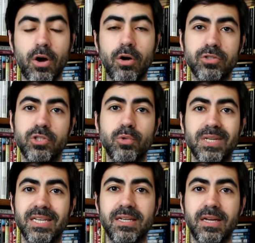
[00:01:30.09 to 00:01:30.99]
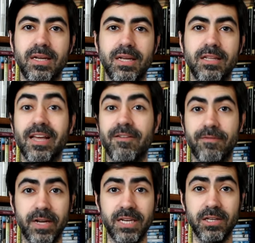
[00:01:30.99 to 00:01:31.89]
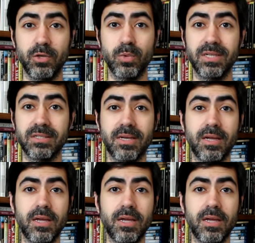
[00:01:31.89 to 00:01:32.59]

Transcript: on duty in that fighting unit.